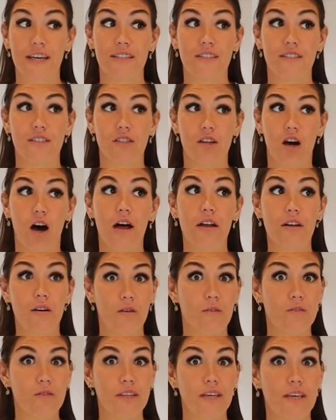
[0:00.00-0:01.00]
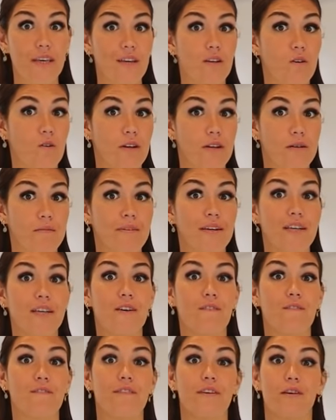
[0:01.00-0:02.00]
is not only going to make
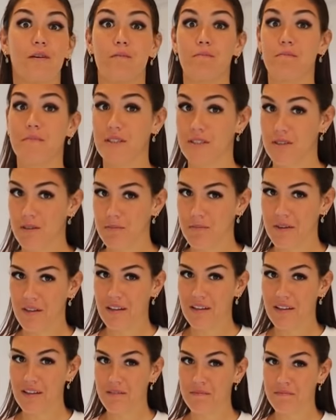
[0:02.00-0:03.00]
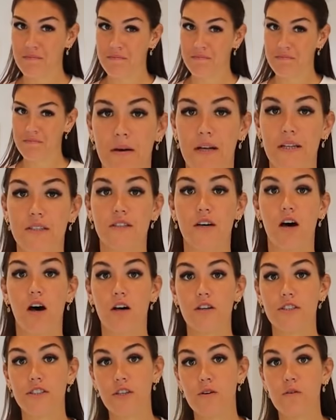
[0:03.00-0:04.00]
you feel miserable, but it's
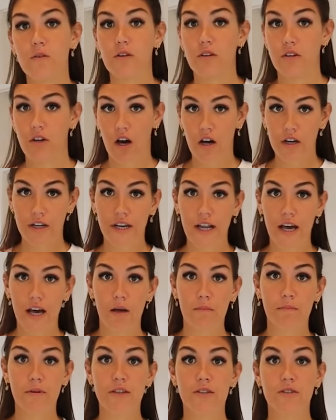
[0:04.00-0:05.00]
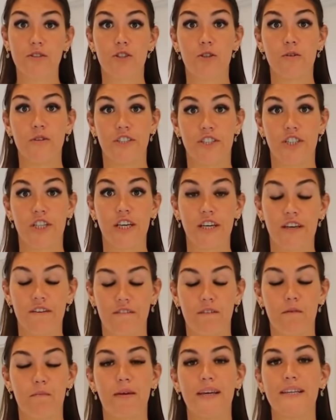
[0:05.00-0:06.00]
also not gonna help you to
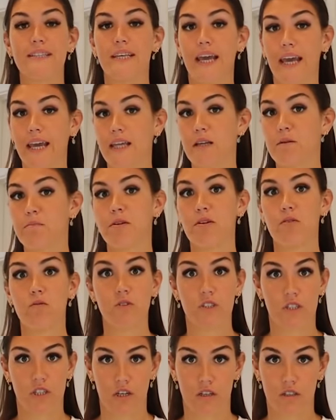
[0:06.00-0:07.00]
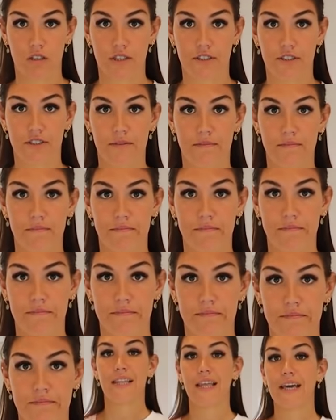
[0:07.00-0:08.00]
achieve maintainable results.
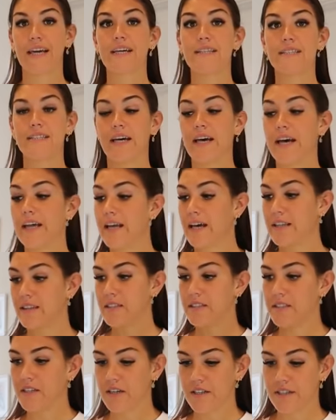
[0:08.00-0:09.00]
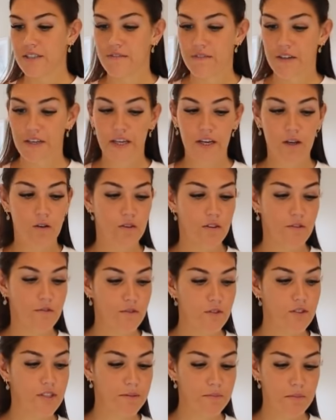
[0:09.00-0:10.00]
Like I said at the start of this video, the
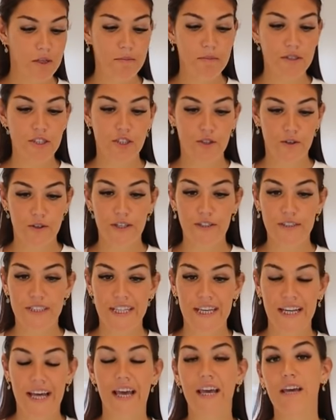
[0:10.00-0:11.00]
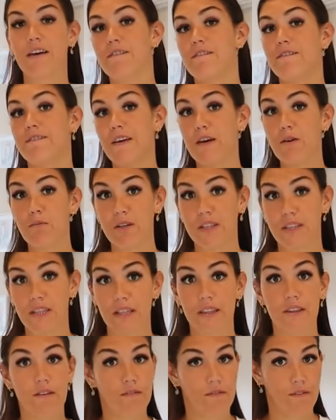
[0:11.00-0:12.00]
foods I'm going to be showing you today fit
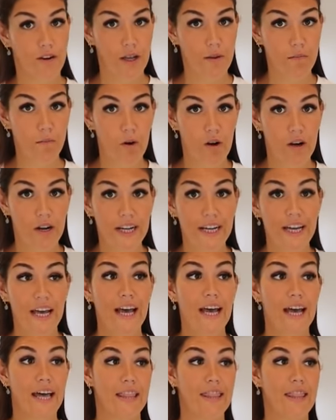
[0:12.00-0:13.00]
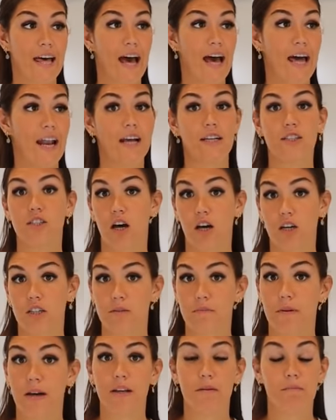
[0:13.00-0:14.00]
within the framework that I talked
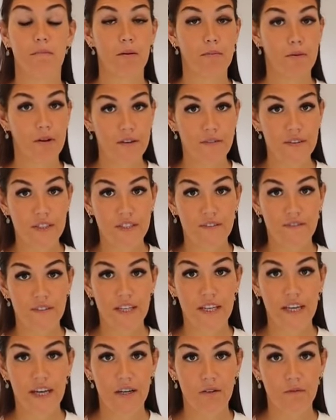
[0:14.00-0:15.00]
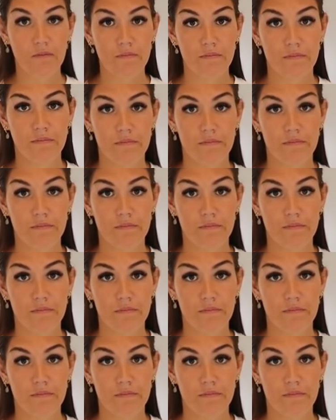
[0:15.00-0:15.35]
about in my previous video.